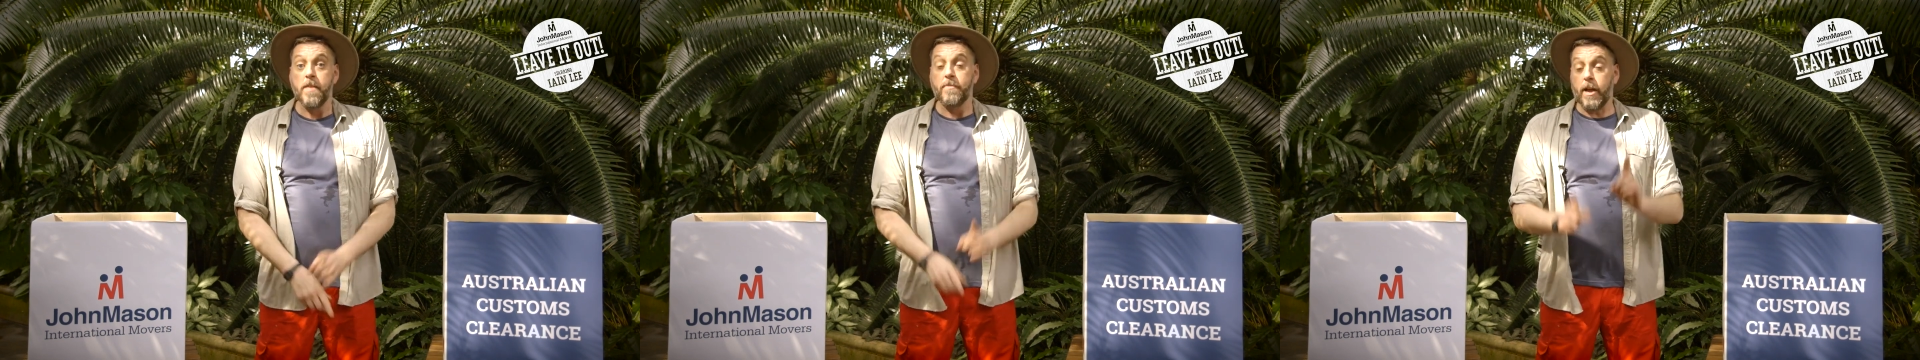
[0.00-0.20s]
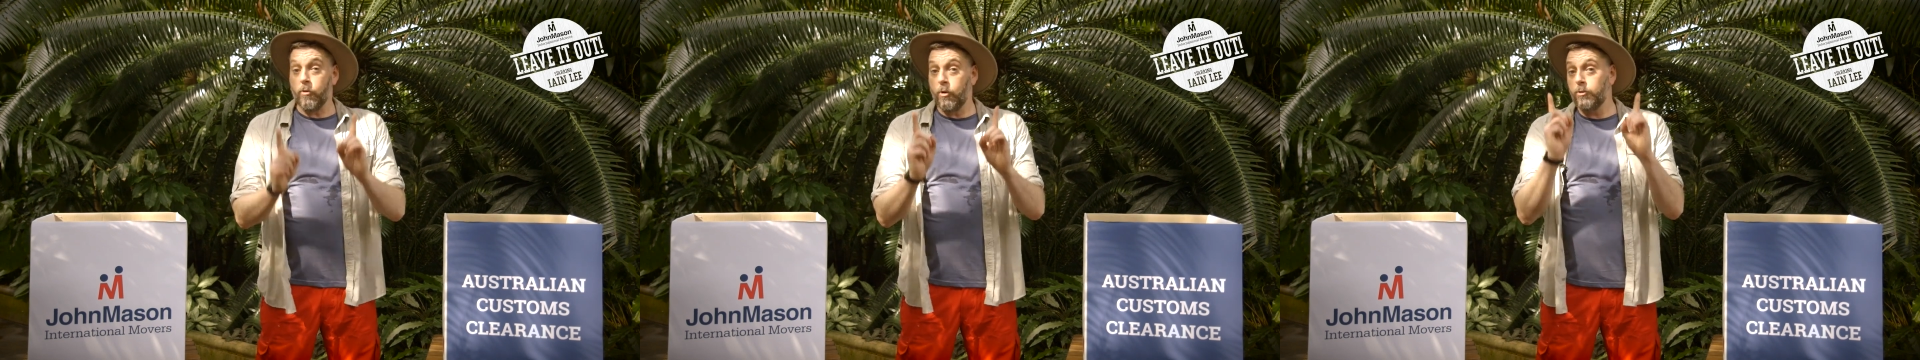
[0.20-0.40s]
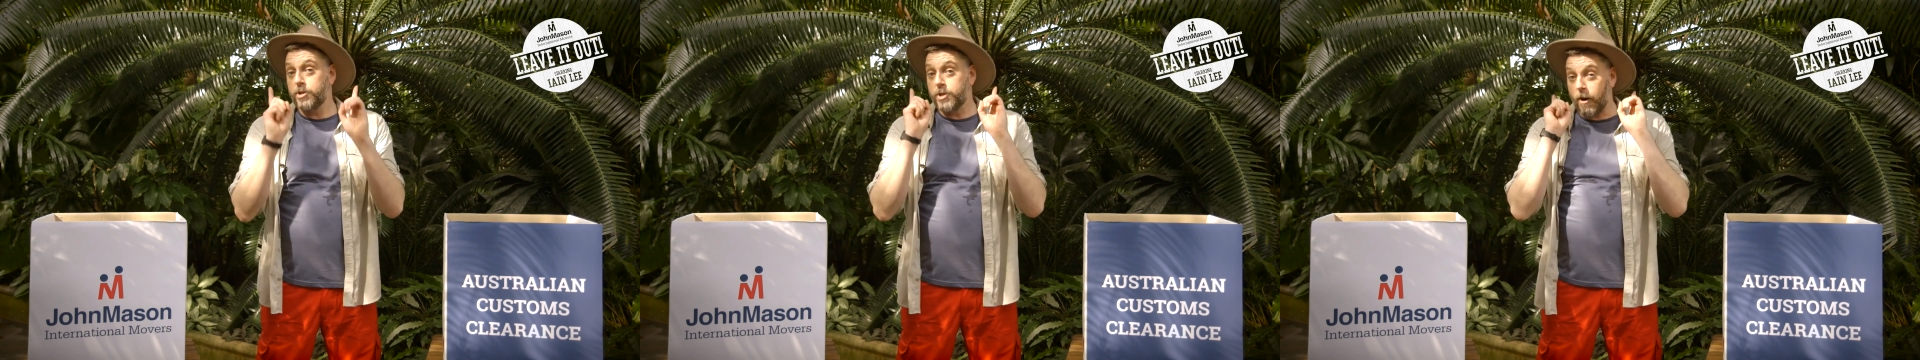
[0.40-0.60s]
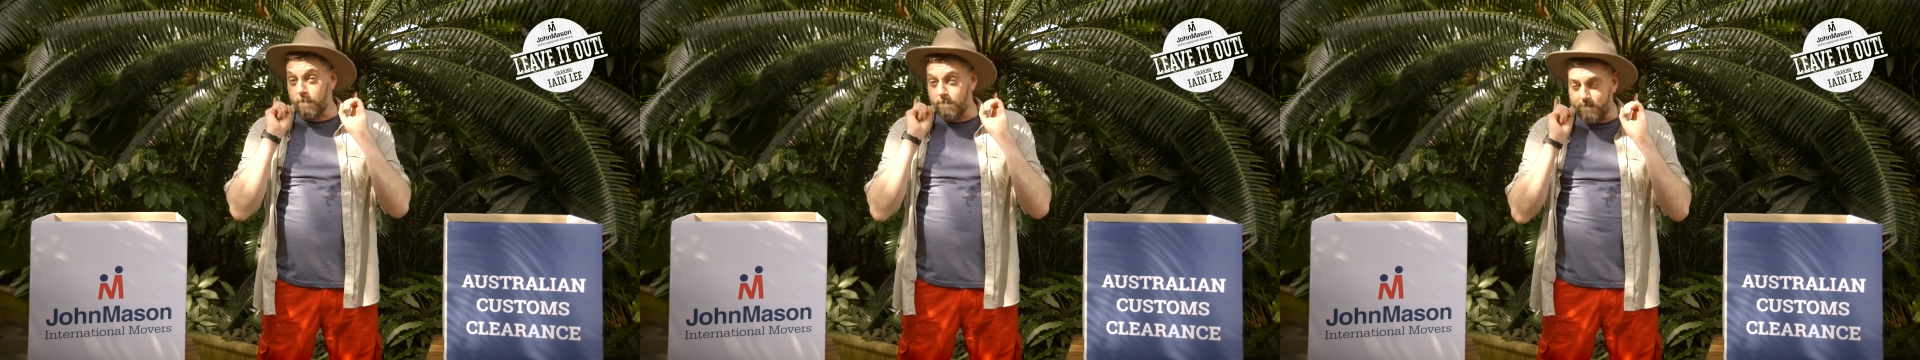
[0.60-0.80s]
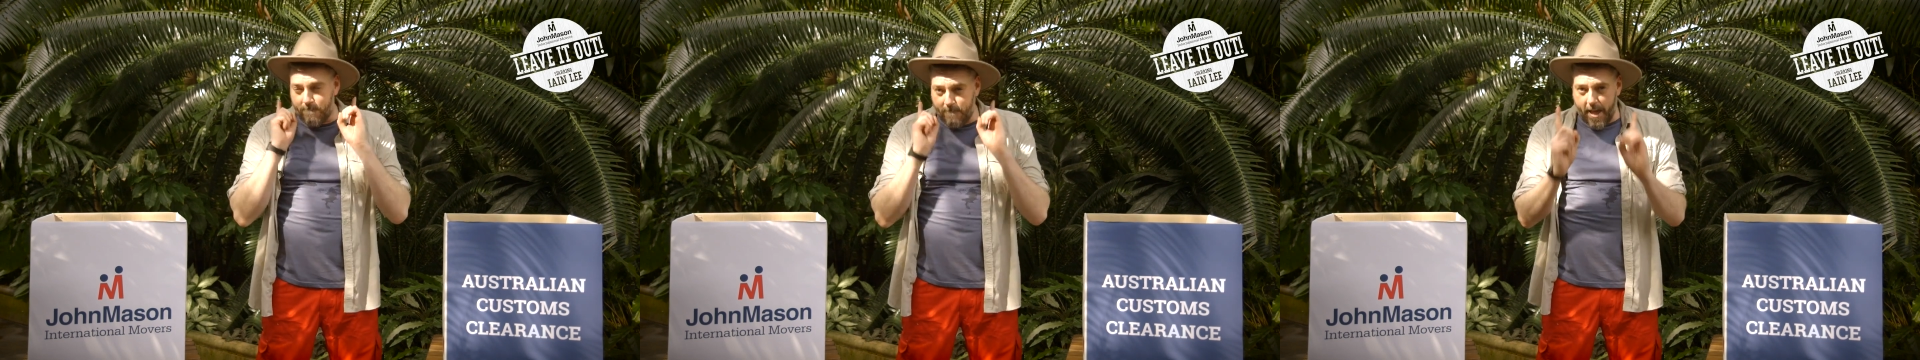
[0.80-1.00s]
They're also
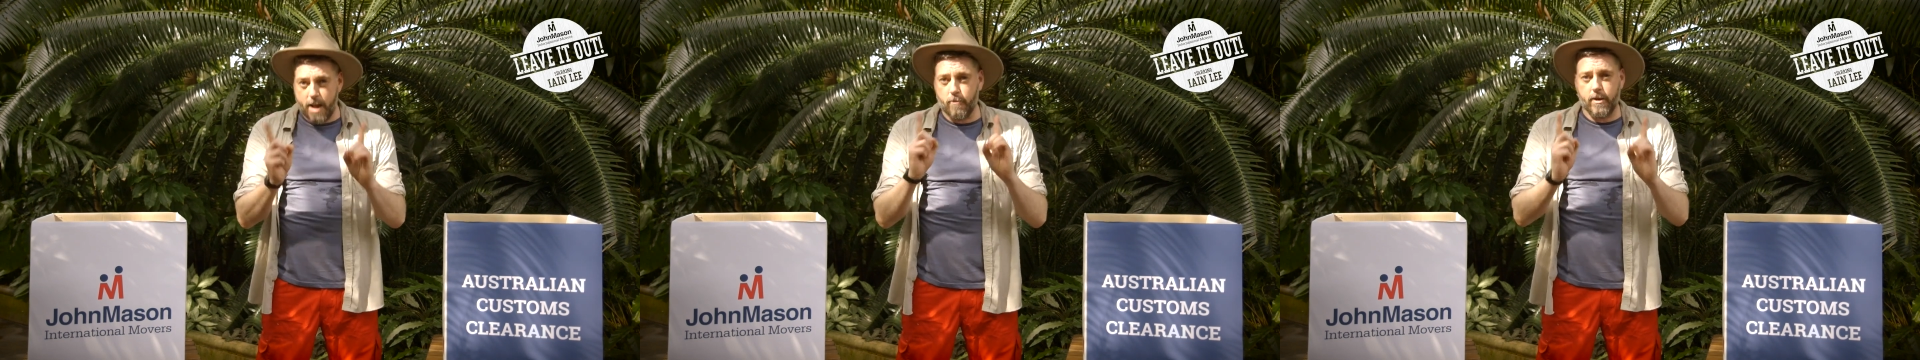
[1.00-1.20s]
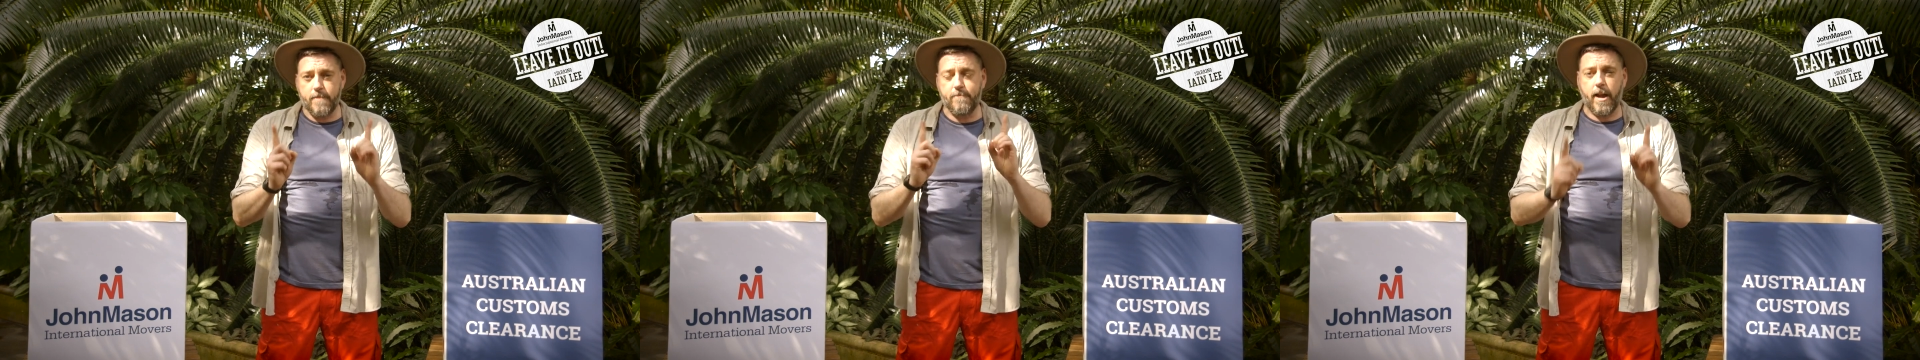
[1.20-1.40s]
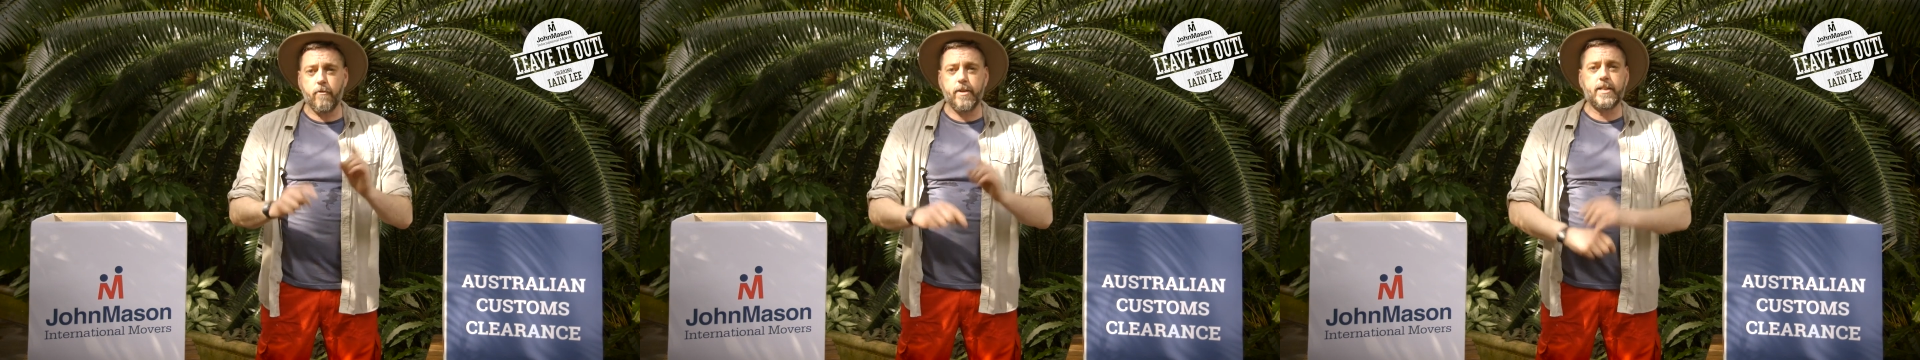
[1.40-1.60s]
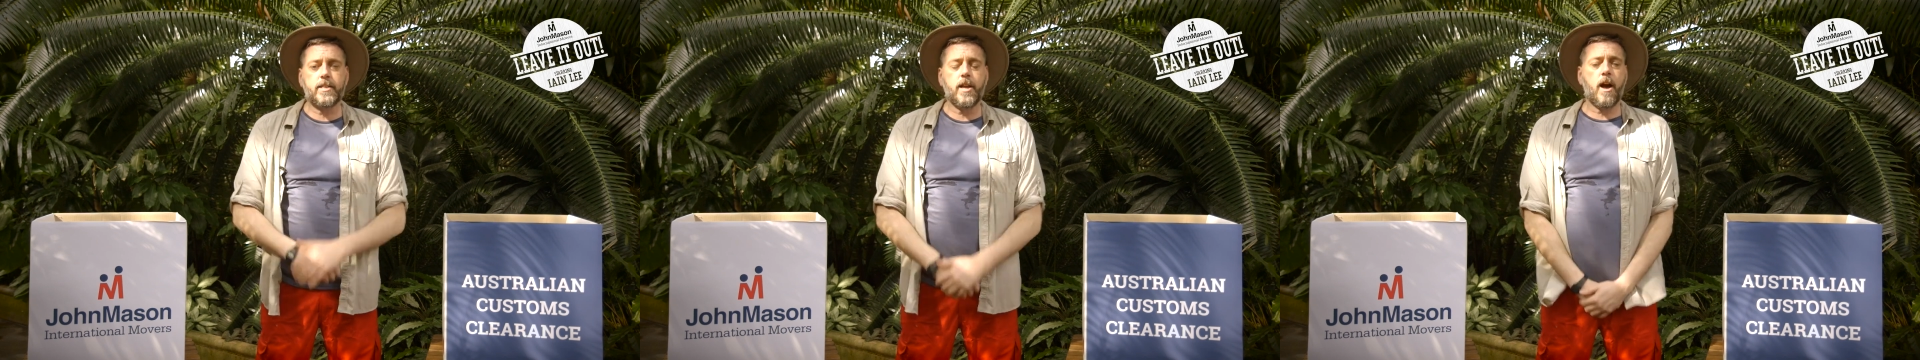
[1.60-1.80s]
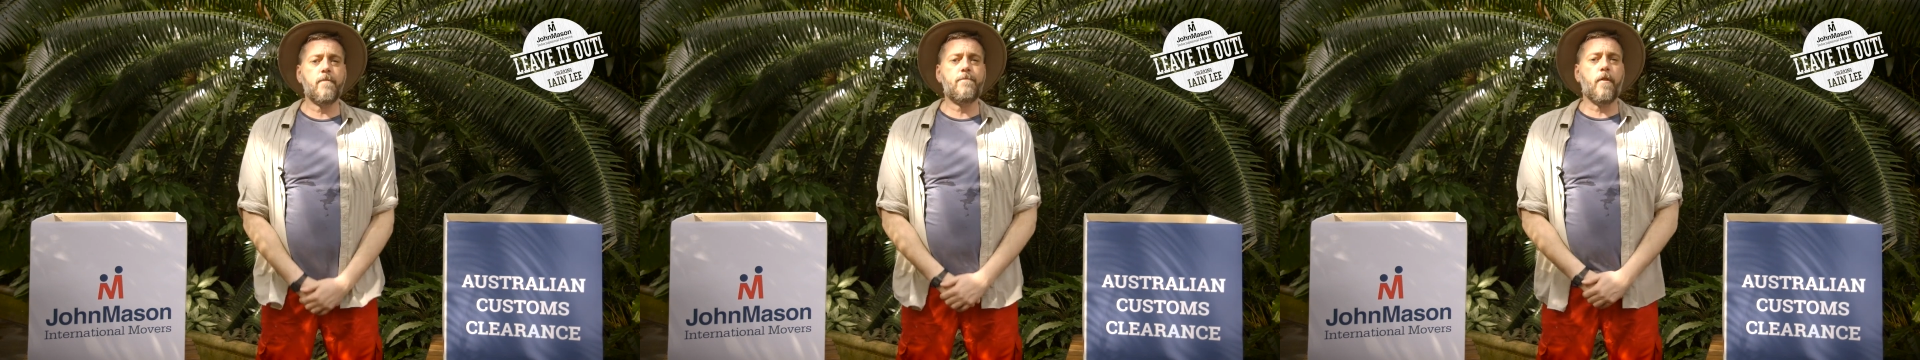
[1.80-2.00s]
very, very
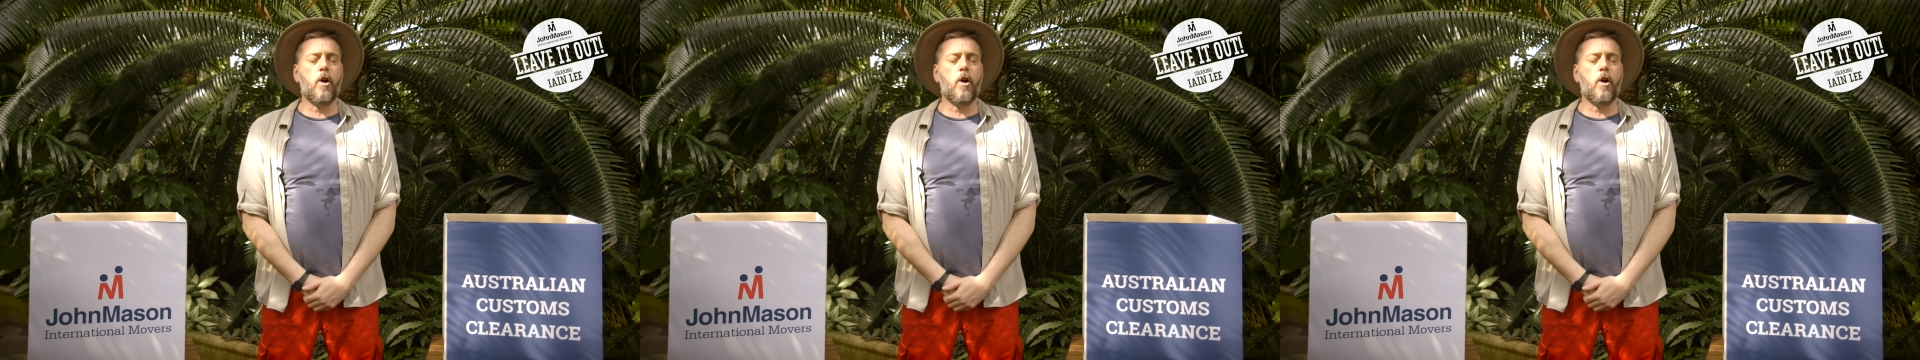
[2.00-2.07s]
tough